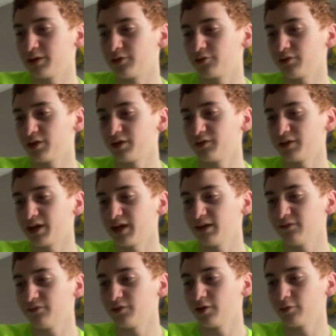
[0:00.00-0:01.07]
slicing any
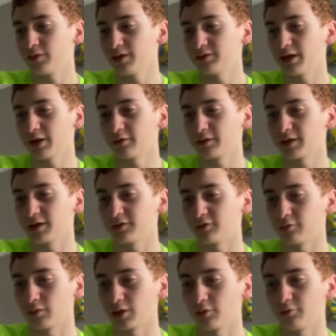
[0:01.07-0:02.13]
foe that dare get too
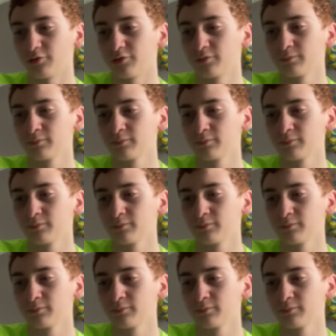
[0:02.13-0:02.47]
close.